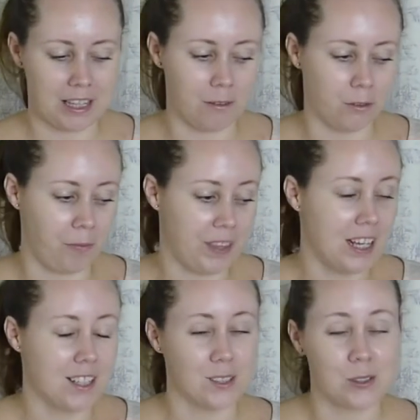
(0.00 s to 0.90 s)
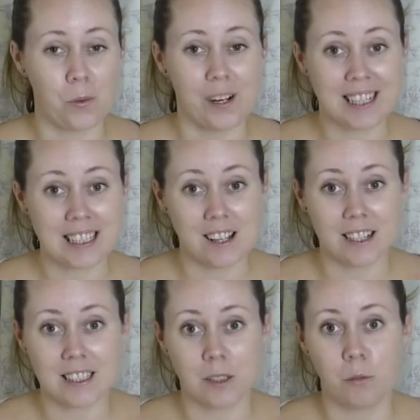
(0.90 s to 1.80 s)
that one. So it's quite
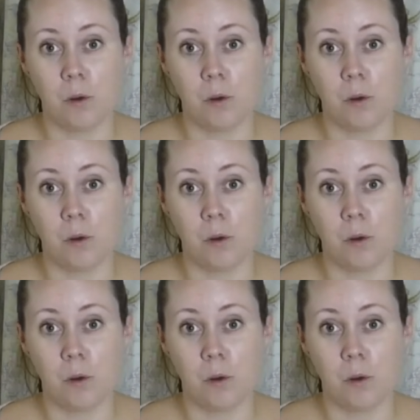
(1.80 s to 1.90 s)
exciting.